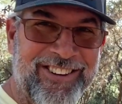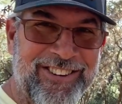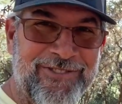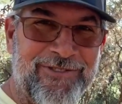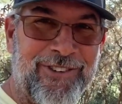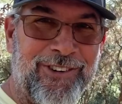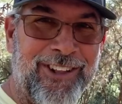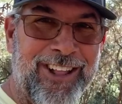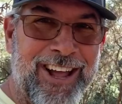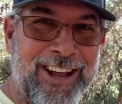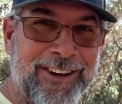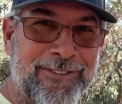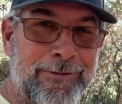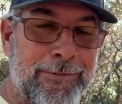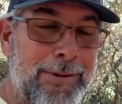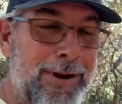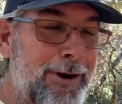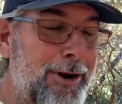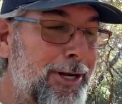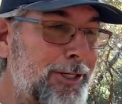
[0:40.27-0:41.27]
for lack of a
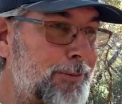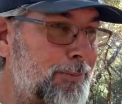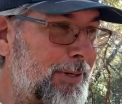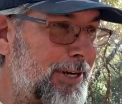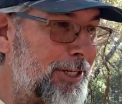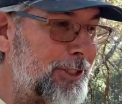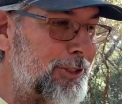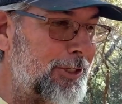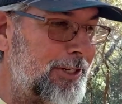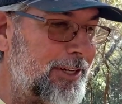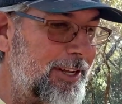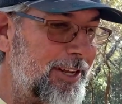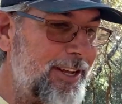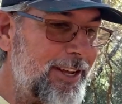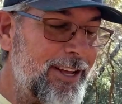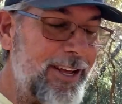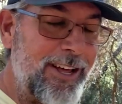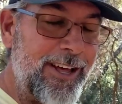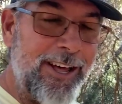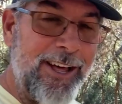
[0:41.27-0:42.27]
better explanation.
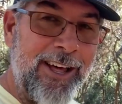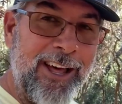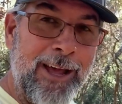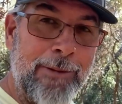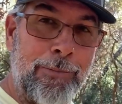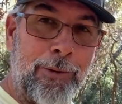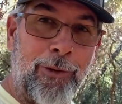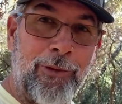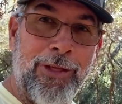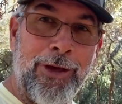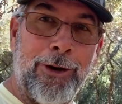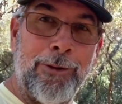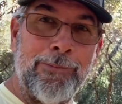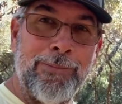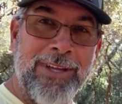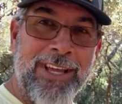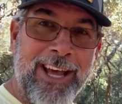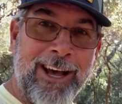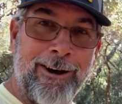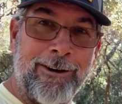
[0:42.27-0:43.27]
They both helped
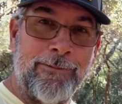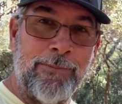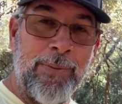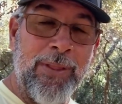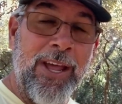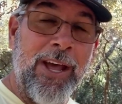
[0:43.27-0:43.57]
me out.